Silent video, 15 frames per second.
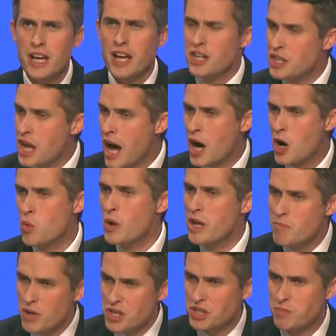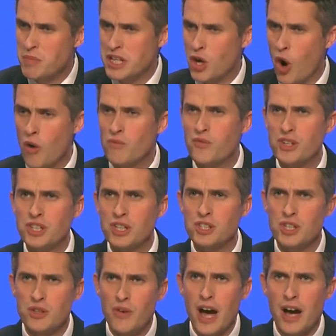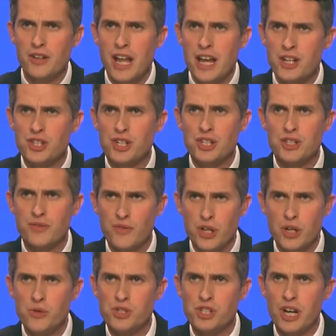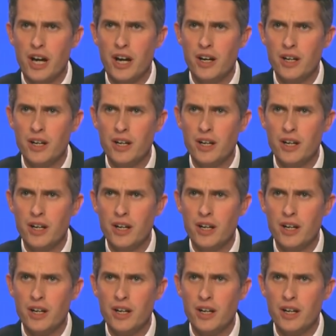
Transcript: Now we must be confident of our nation's future.